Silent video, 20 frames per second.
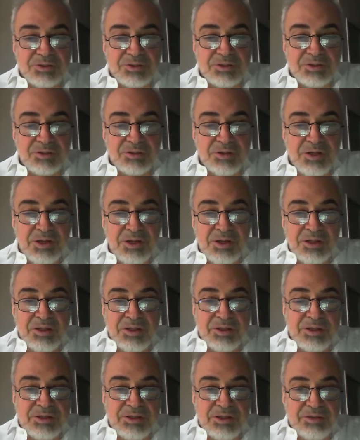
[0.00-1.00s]
So
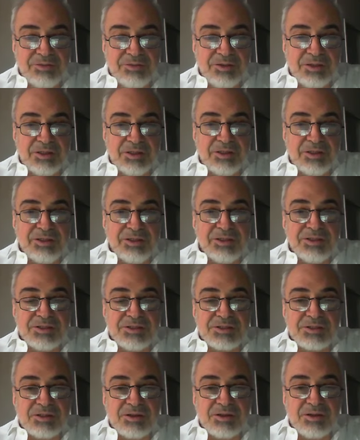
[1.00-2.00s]
there definitely
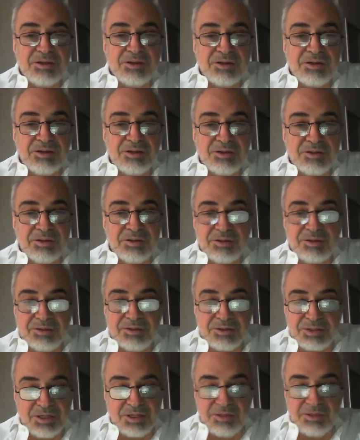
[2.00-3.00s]
is
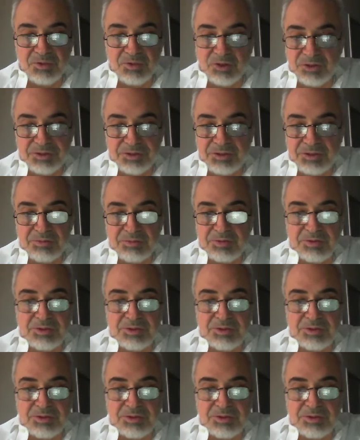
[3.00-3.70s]
the same concept.